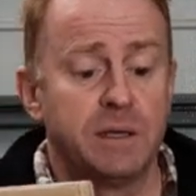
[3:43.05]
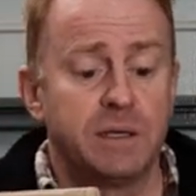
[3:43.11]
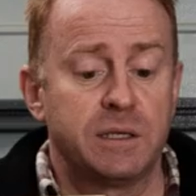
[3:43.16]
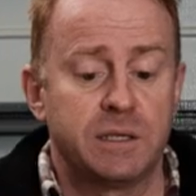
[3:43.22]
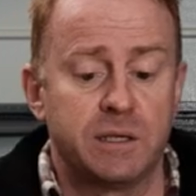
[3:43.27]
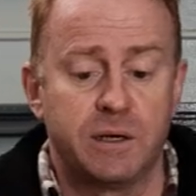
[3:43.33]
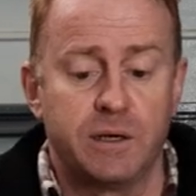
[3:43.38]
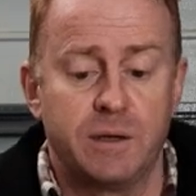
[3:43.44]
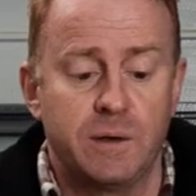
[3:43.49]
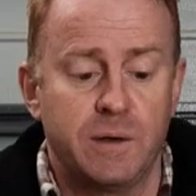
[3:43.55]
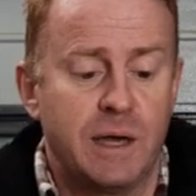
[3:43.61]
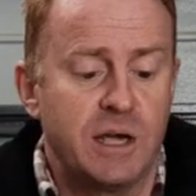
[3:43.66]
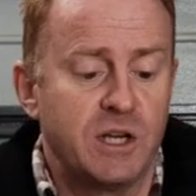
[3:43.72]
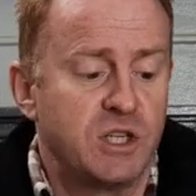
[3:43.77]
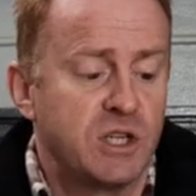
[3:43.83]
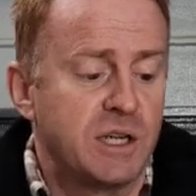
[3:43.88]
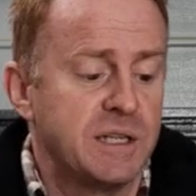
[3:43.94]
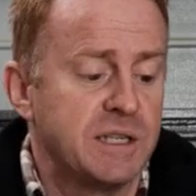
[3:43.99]
So
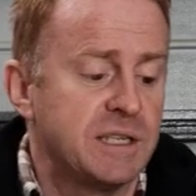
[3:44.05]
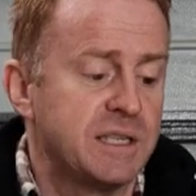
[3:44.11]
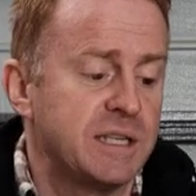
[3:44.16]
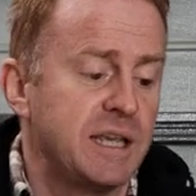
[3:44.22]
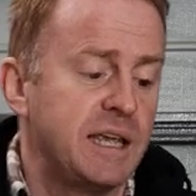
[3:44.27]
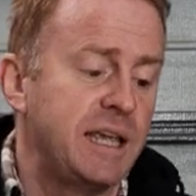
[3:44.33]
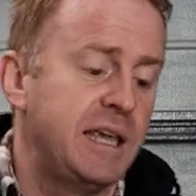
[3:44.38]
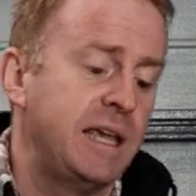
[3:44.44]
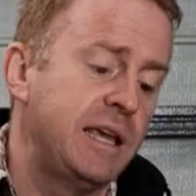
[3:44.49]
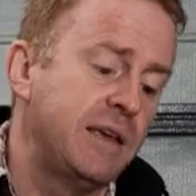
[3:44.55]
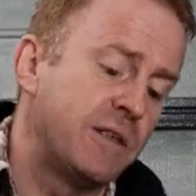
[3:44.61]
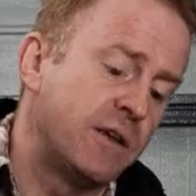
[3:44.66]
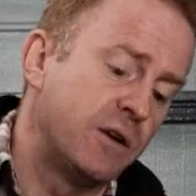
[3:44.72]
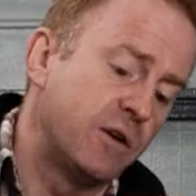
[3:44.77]
as you can see here, they're